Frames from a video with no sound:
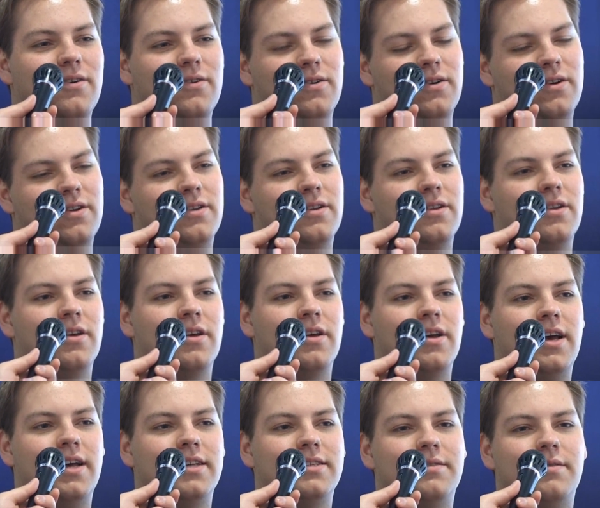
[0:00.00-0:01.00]
And
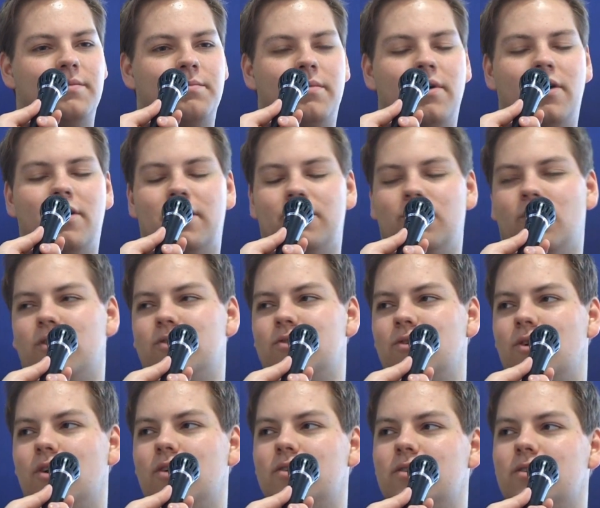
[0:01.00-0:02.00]
yes, you also
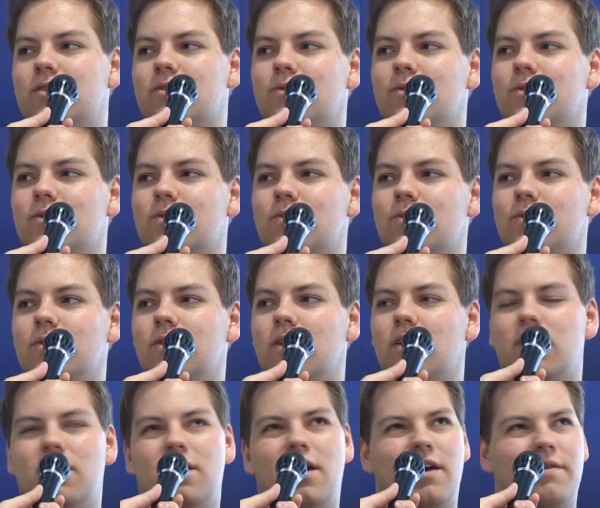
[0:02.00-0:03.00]
lost the 2-2.
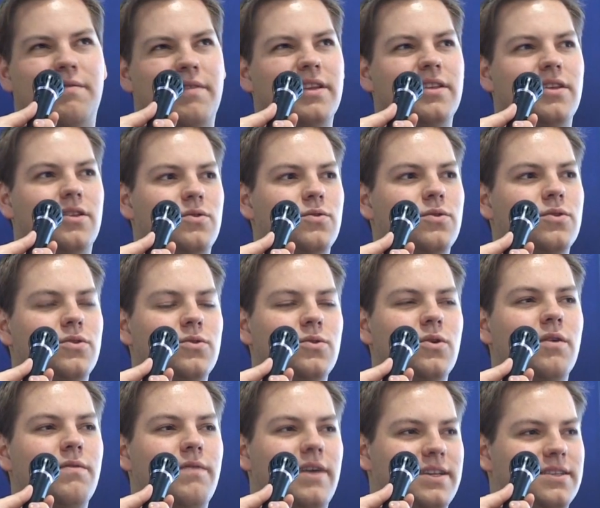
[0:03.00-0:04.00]
I think the
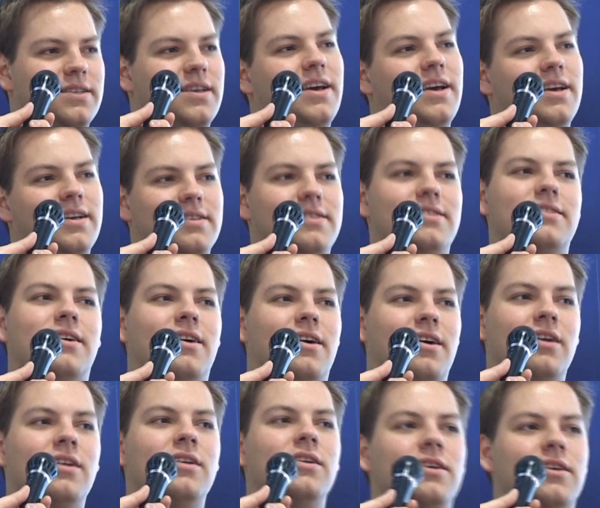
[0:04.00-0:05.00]
2-2 of SK is
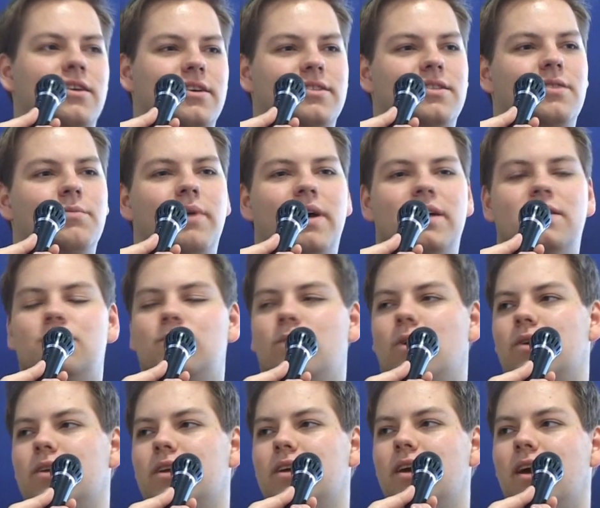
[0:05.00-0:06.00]
the best
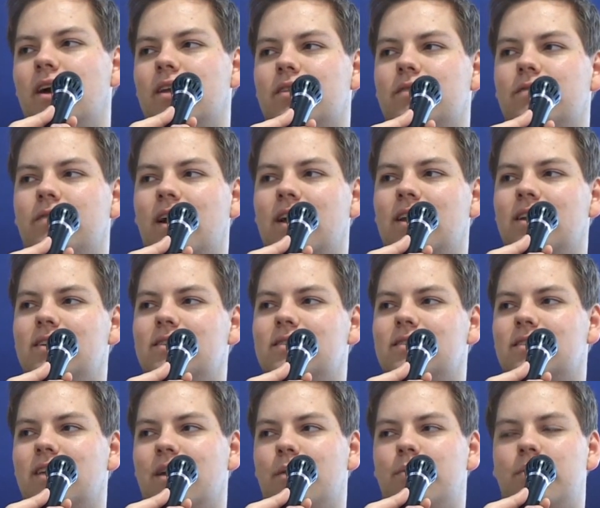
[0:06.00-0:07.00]
one here at the
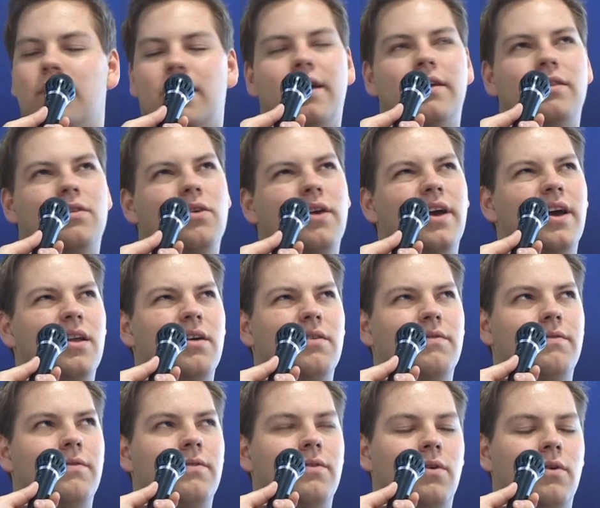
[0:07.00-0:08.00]
finals. They play together
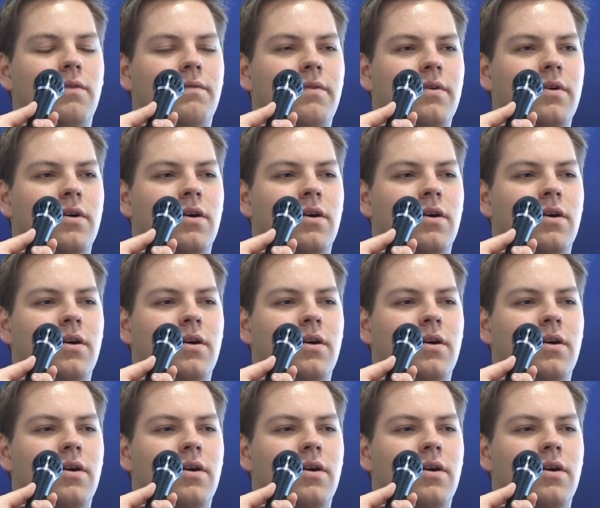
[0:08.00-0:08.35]
for